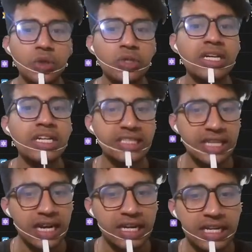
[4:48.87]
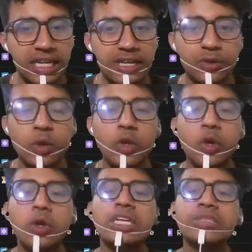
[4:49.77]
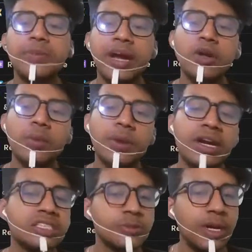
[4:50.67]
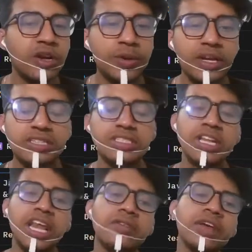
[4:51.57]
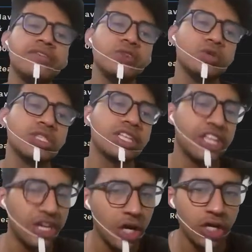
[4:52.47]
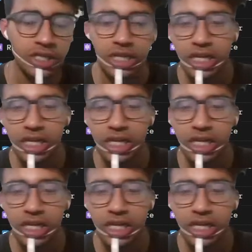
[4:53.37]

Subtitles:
You know the destructing, you don't know the spread operator. Spread operator is just like we have used the three dot